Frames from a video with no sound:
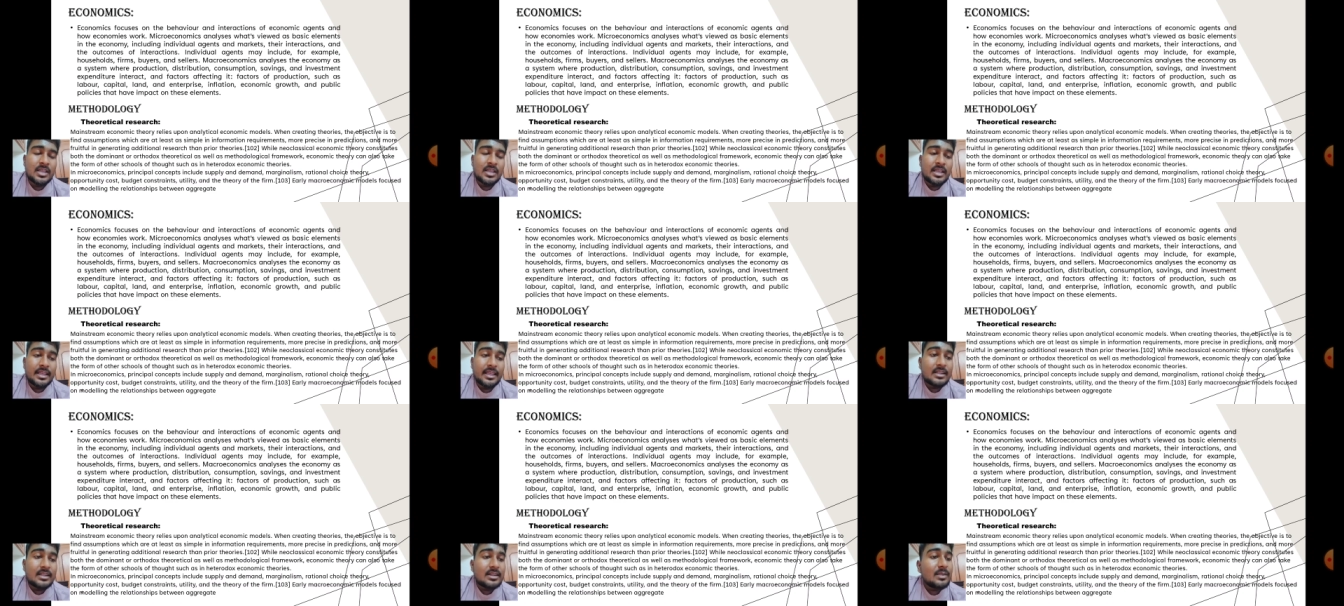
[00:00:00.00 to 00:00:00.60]

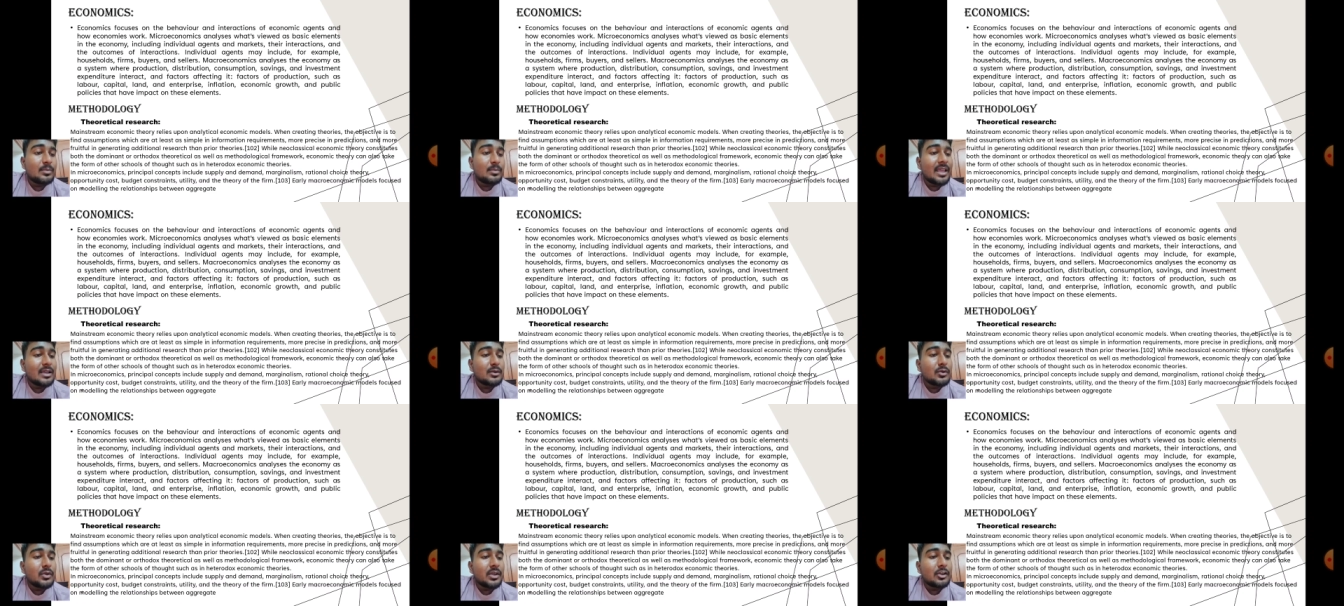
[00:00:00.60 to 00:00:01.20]
Early
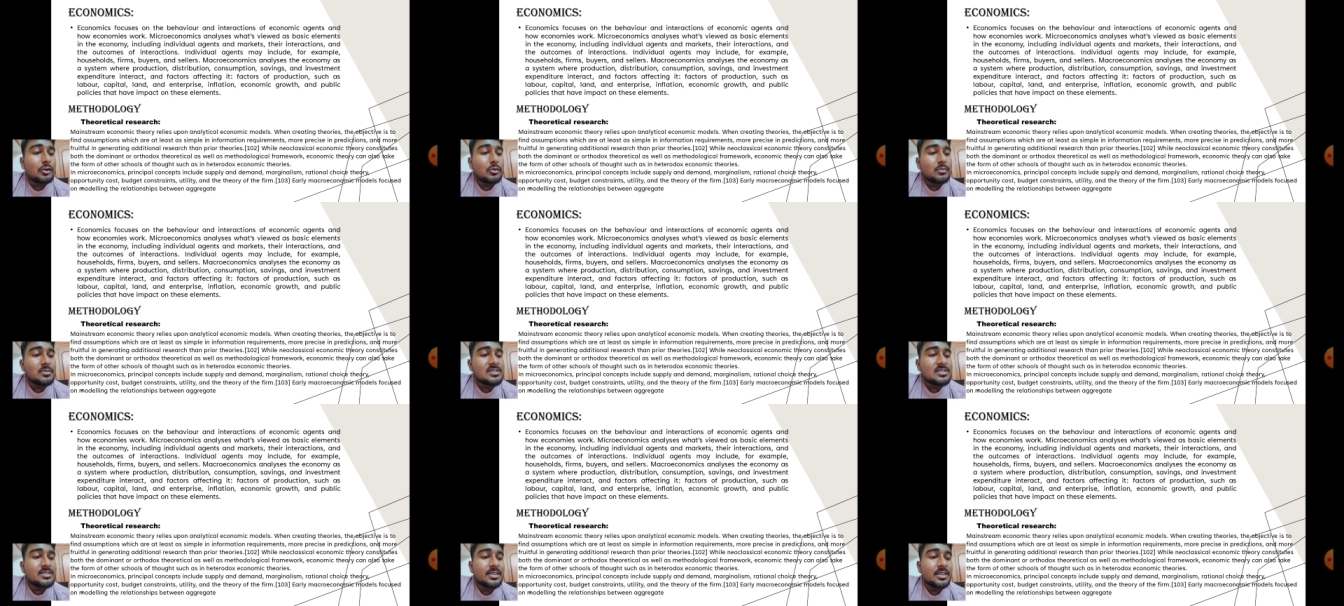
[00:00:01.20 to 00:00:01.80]

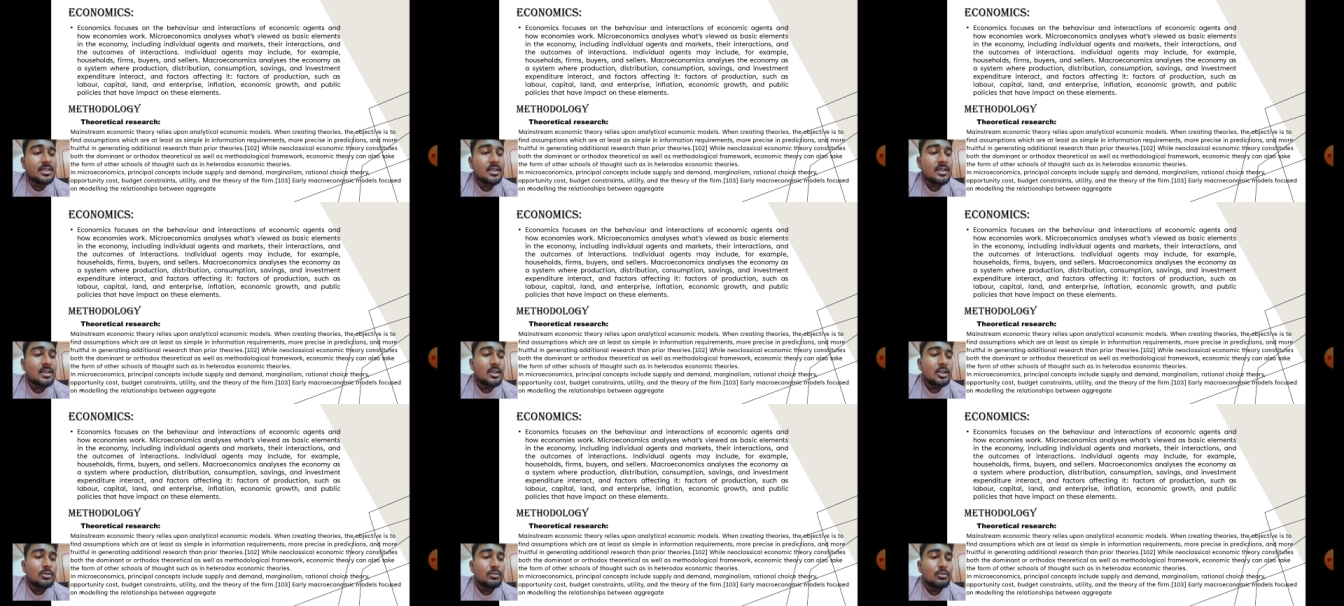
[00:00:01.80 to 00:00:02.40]
macroeconomics
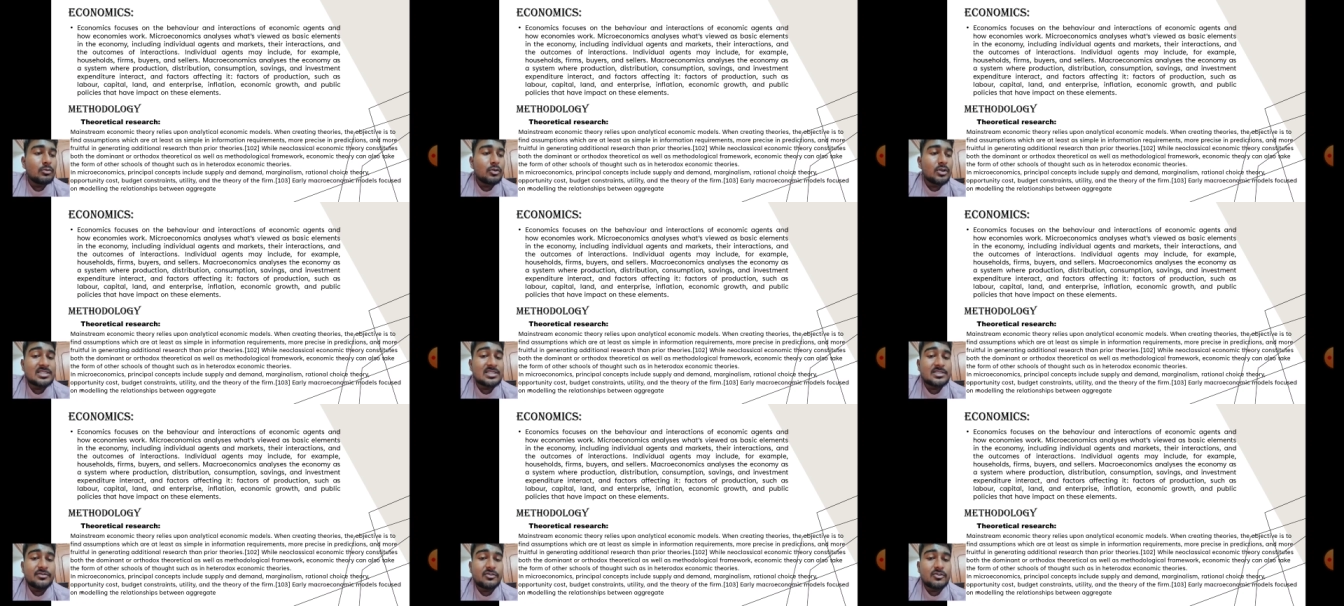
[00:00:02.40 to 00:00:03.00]
models
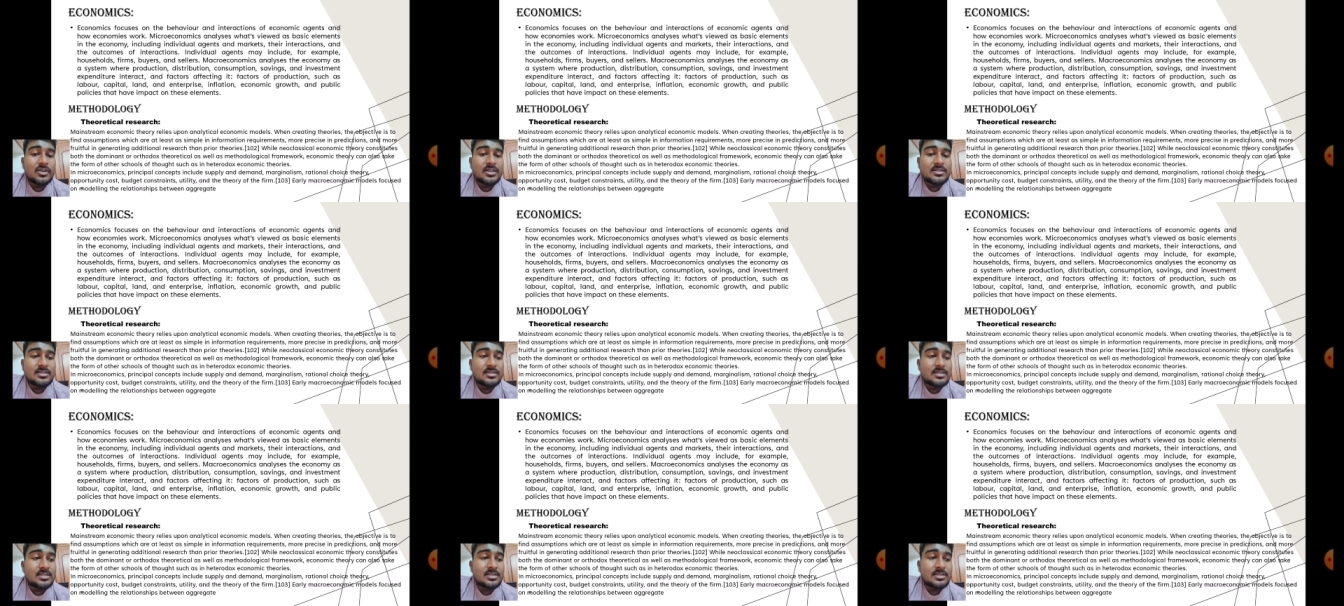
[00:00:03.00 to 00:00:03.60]

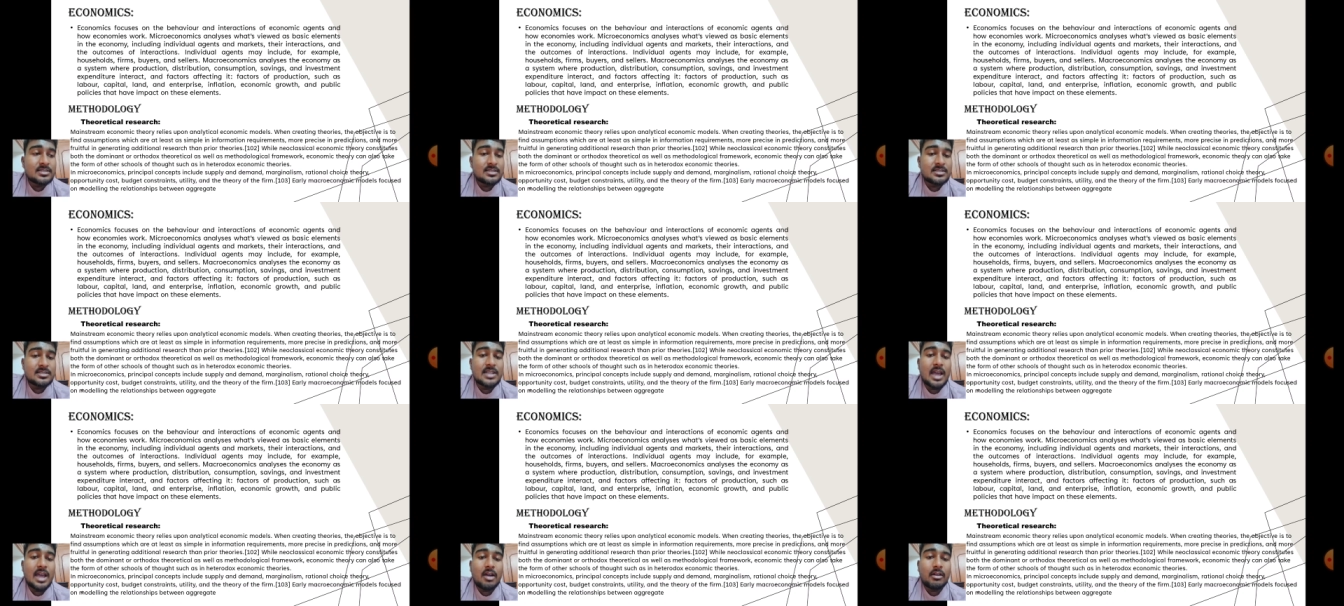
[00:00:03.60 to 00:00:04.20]
focus
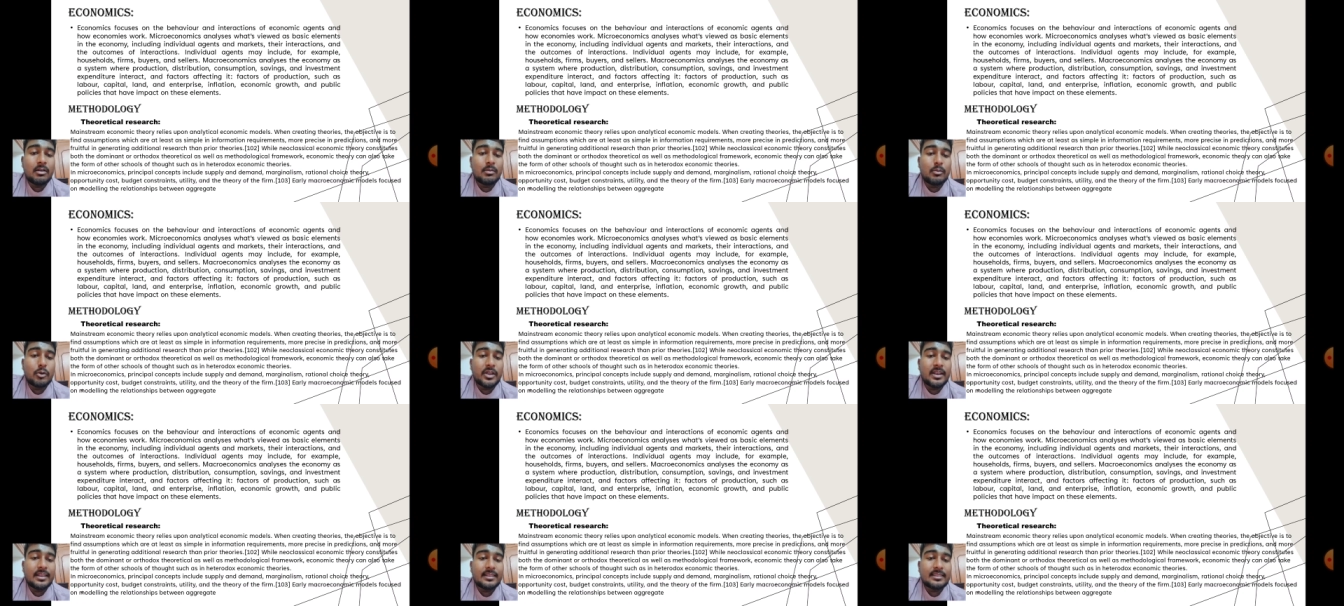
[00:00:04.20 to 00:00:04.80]
on
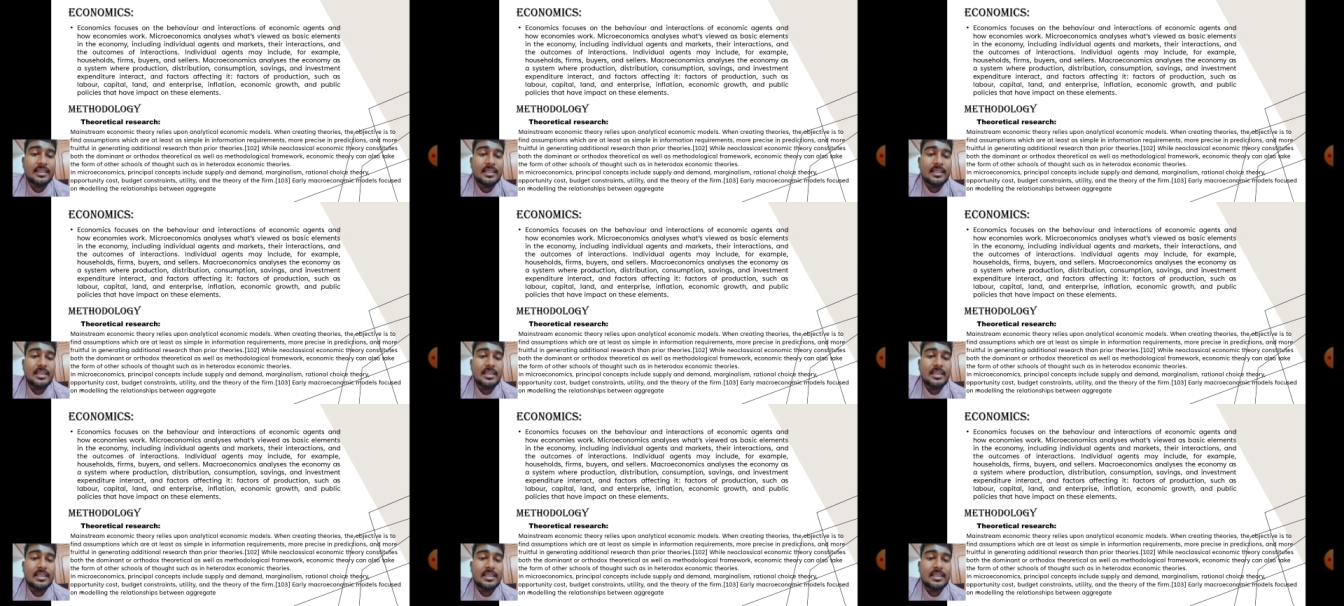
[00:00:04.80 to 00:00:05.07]
modeling the